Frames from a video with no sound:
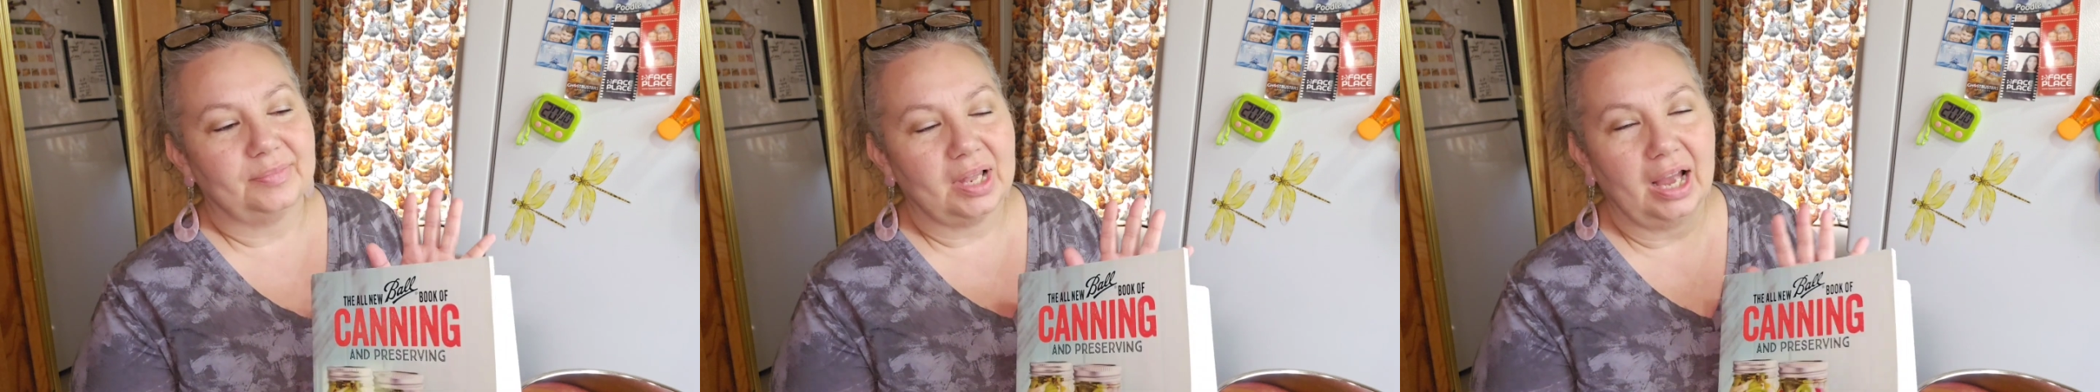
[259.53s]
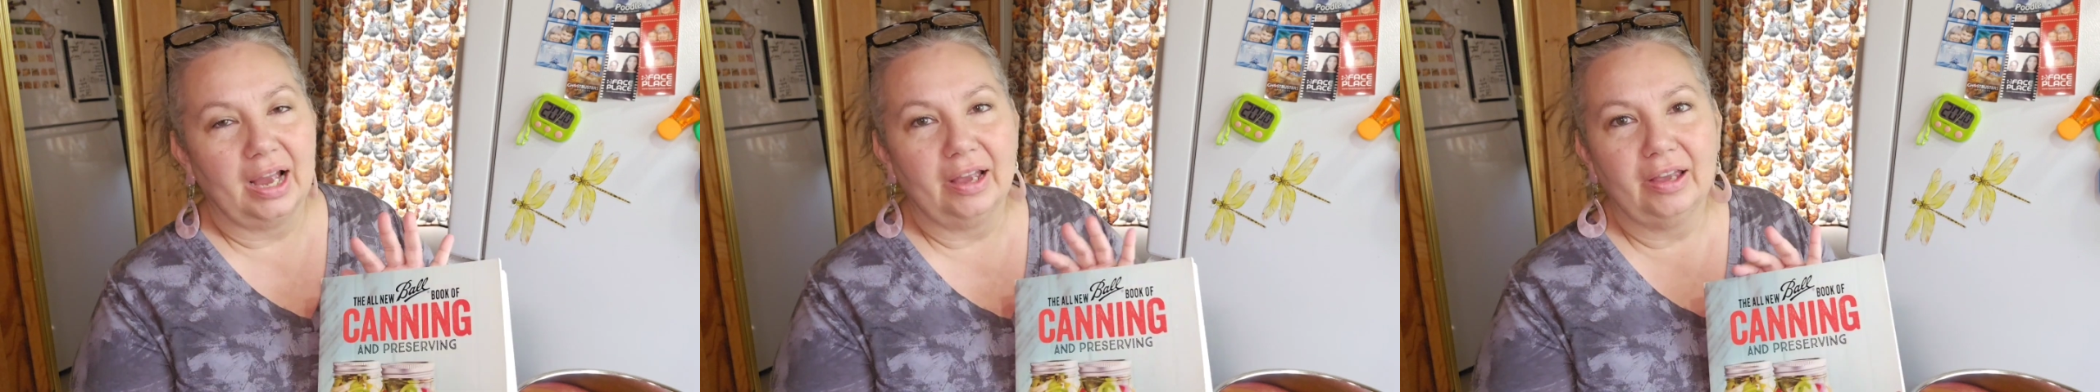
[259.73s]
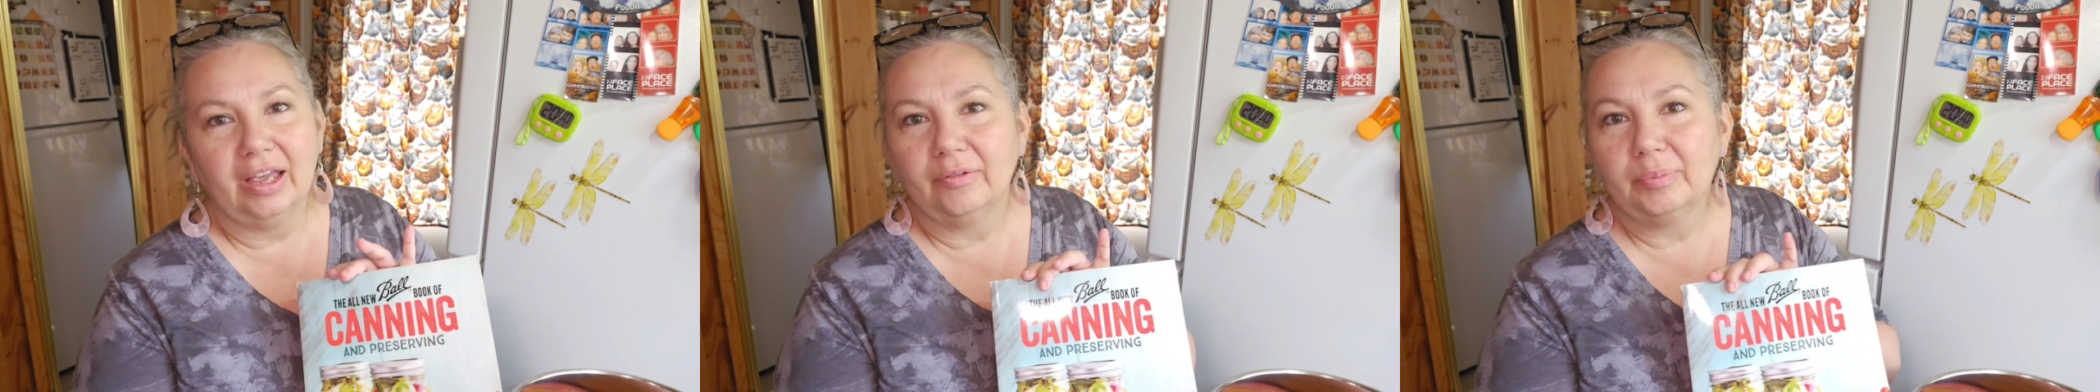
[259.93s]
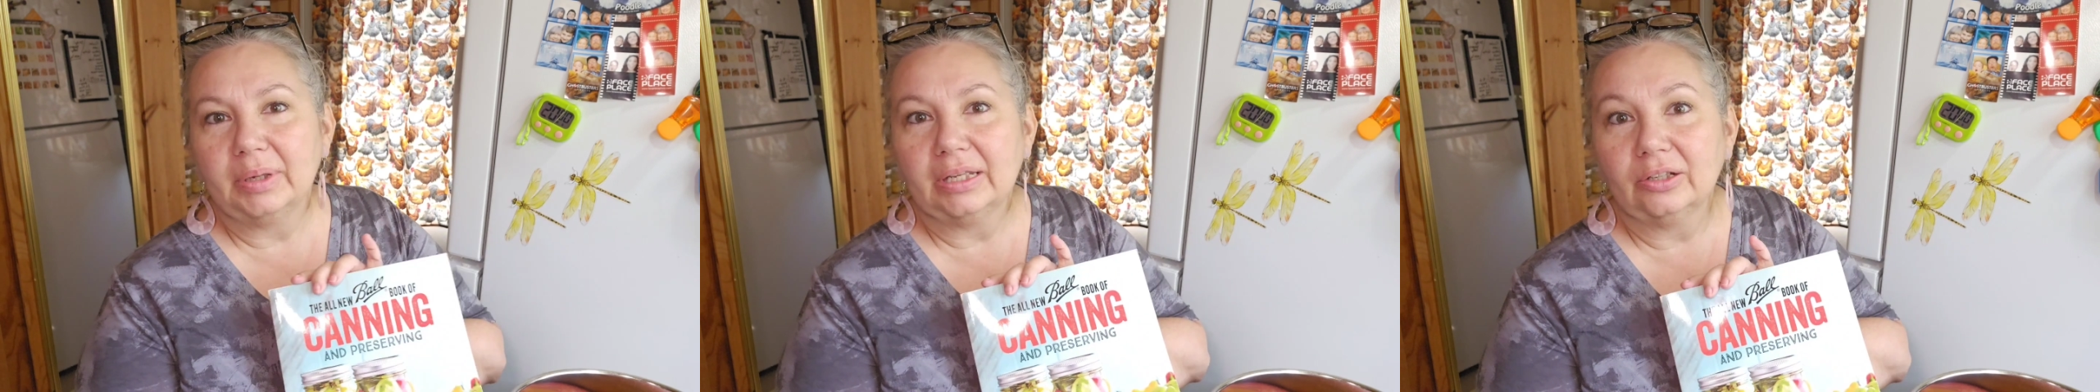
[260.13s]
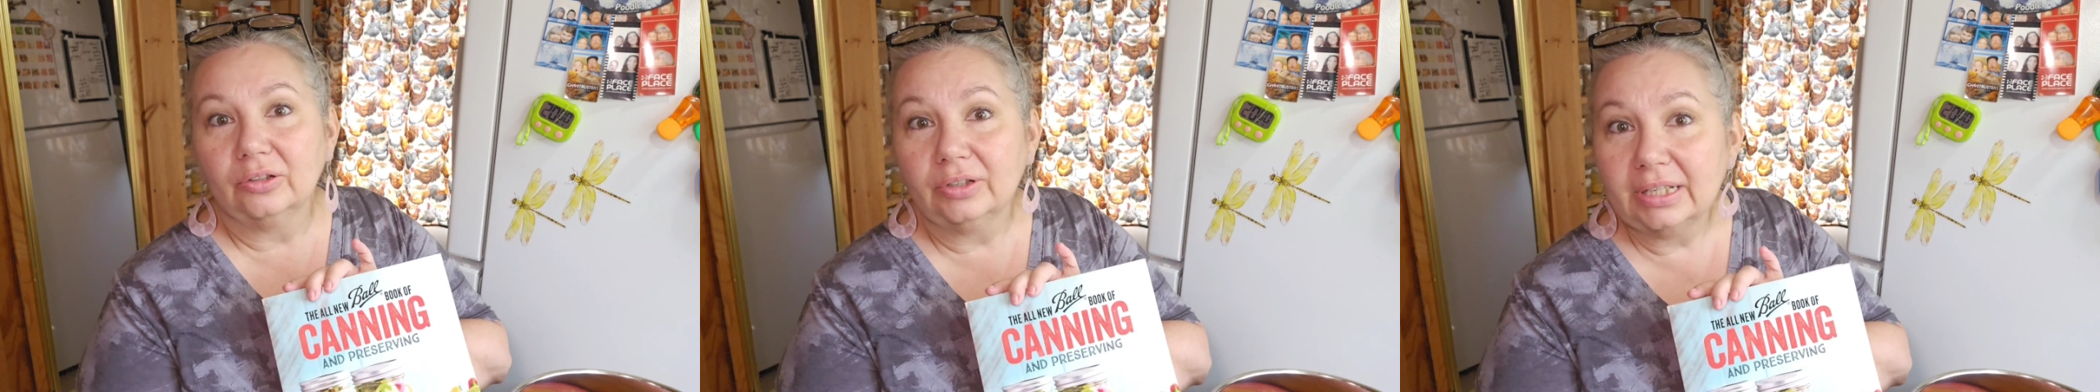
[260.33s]
I have
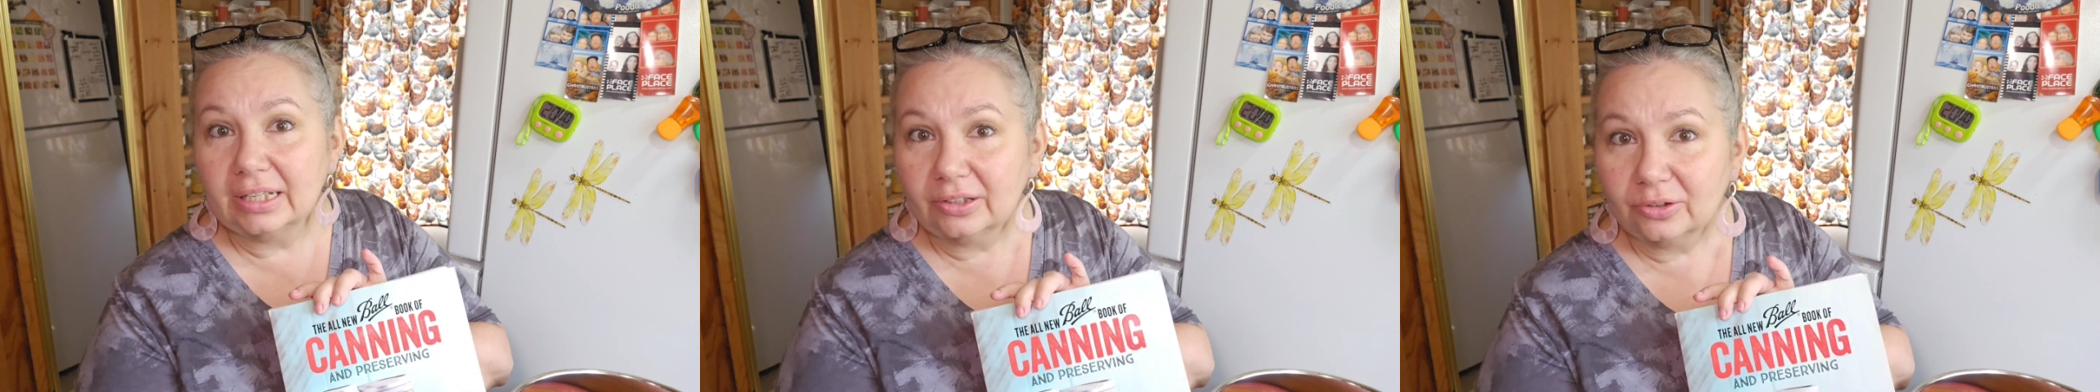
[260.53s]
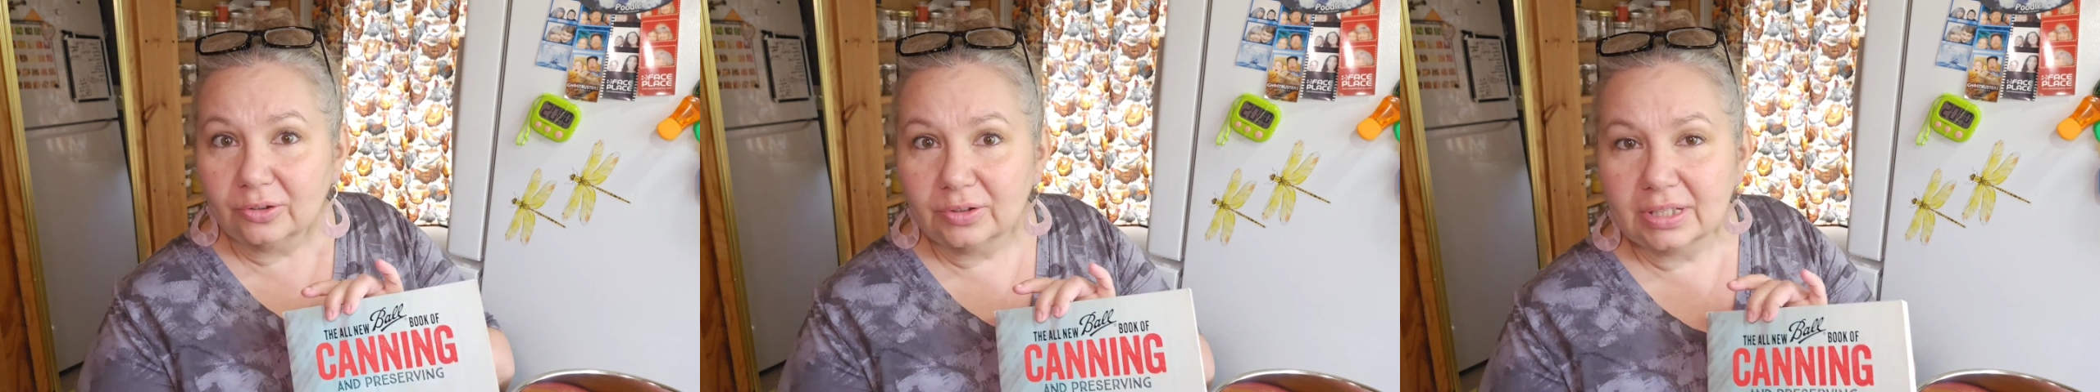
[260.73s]
been looking through